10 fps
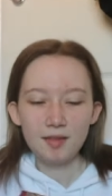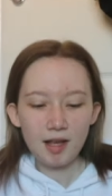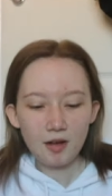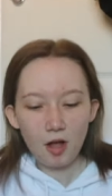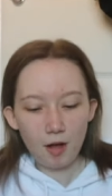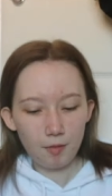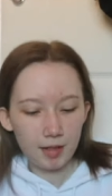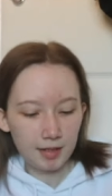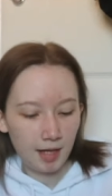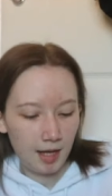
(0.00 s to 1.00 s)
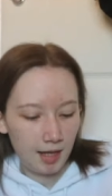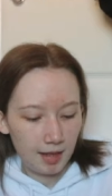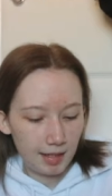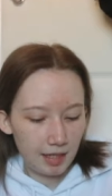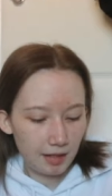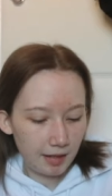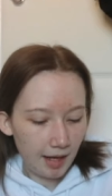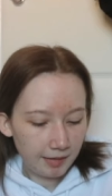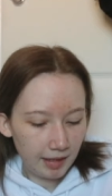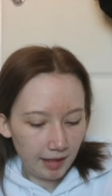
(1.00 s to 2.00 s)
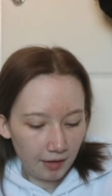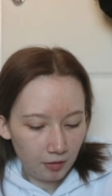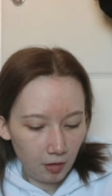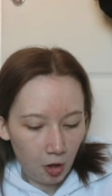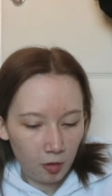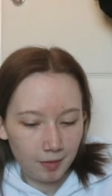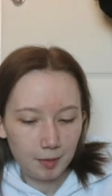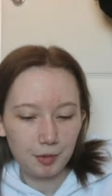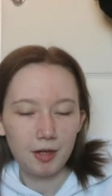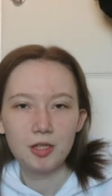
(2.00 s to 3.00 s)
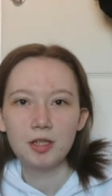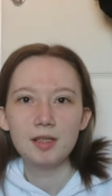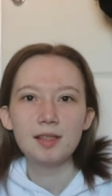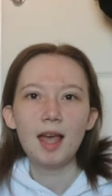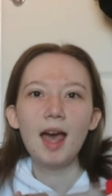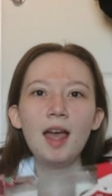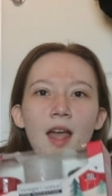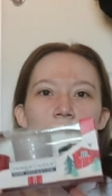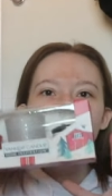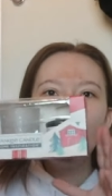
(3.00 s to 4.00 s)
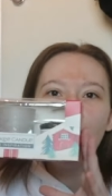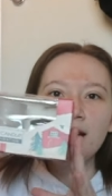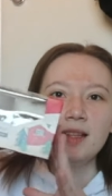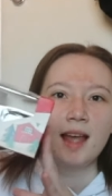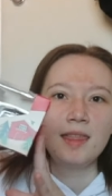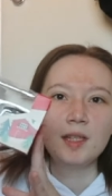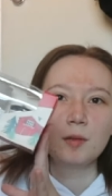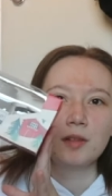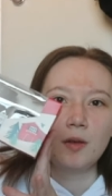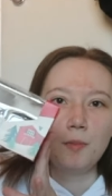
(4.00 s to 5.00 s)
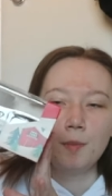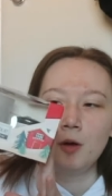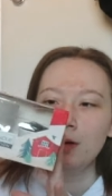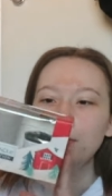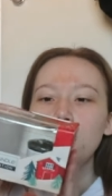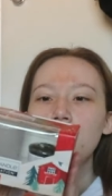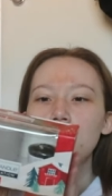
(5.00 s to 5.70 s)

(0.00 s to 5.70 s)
thing I got was these Yankee Candle home inspiration set, and again this was off my mum.